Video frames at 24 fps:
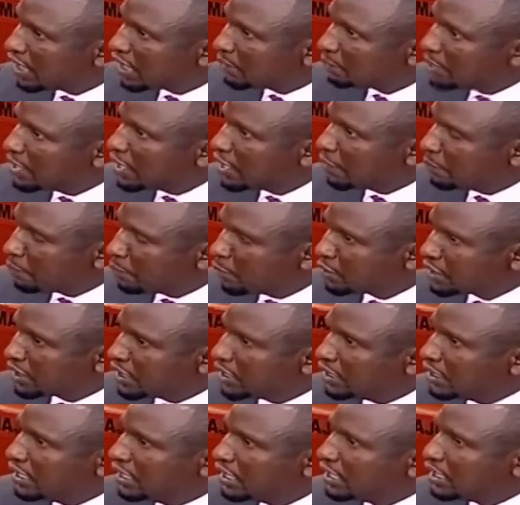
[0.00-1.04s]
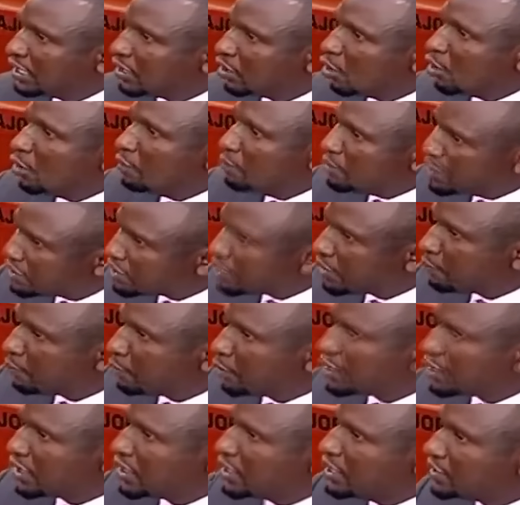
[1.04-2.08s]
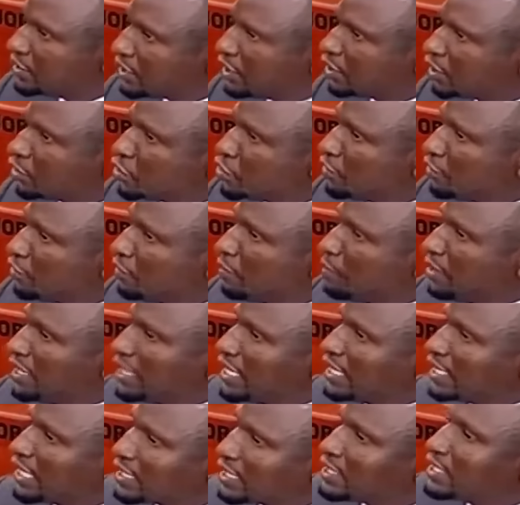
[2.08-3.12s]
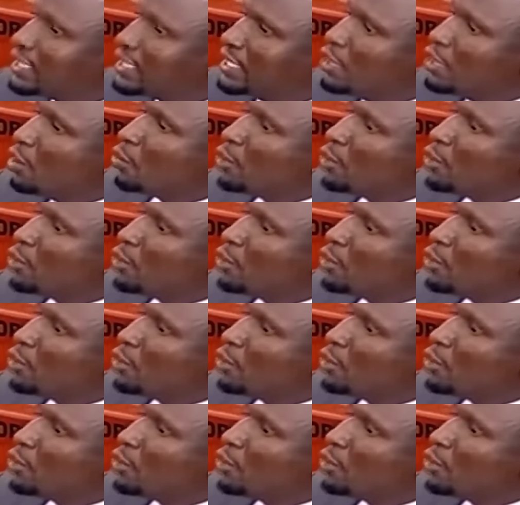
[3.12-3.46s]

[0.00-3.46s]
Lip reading: I saw that being reported or misreported in sections of the media